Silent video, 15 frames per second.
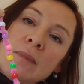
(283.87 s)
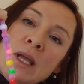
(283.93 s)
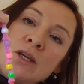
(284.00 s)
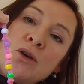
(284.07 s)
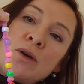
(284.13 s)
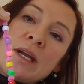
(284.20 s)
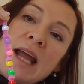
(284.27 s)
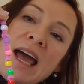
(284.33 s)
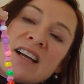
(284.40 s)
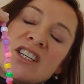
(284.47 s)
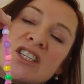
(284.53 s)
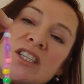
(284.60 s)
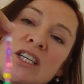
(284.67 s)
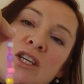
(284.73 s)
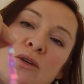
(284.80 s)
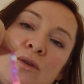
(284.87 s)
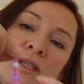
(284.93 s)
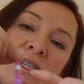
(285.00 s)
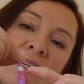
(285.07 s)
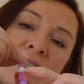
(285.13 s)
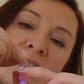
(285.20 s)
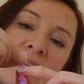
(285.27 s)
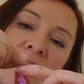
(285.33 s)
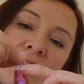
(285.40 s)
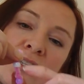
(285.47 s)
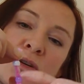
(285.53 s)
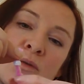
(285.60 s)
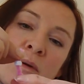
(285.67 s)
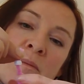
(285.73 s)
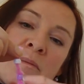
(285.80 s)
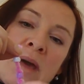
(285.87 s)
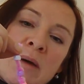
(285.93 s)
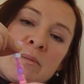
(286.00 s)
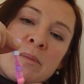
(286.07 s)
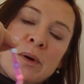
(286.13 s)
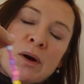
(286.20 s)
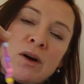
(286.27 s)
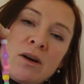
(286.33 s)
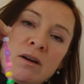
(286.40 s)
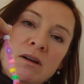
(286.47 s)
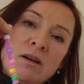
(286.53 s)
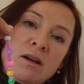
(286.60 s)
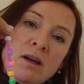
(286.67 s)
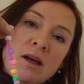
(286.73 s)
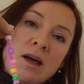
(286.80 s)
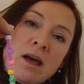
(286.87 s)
you can actually use this to remember